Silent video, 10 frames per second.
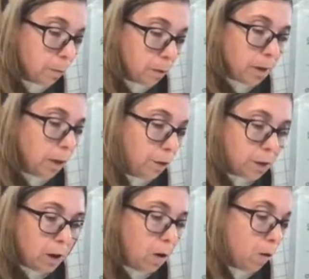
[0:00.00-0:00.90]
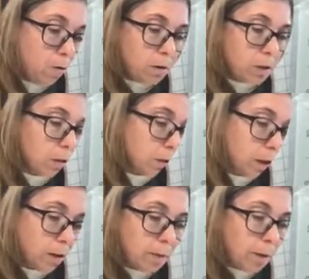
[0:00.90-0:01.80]
If you don't,
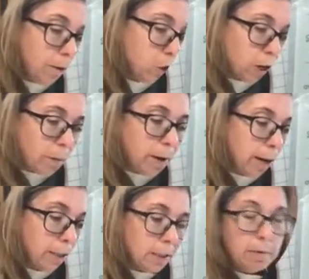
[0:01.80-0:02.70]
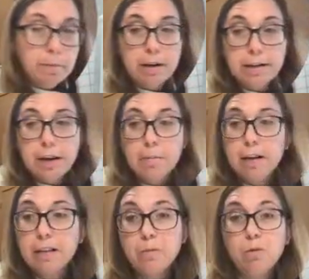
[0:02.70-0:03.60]
then maybe you should come back and see me Monday
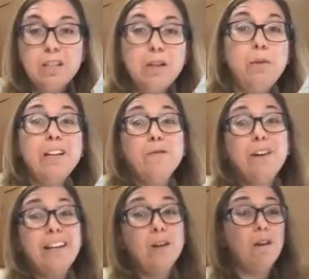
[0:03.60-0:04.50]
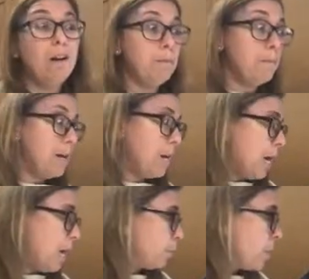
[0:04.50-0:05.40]
because then we'll see if we can find out on
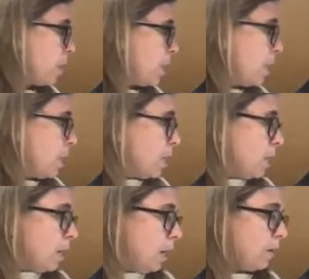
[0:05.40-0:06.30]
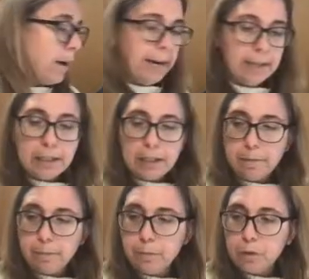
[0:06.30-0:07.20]
Monday. All right,
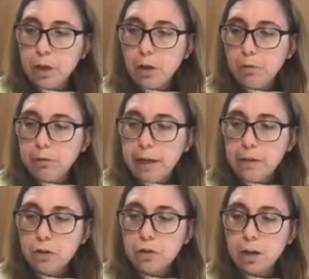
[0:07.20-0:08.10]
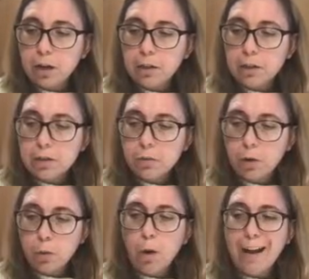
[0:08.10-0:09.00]
so let's start
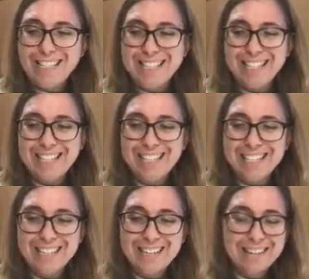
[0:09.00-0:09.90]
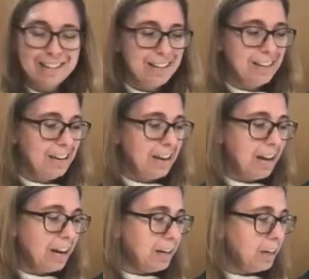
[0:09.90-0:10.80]
with what?
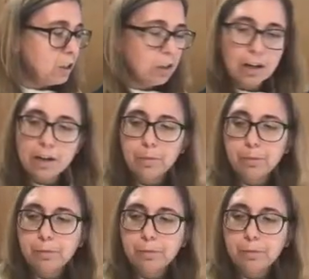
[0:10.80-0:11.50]
I'm going to start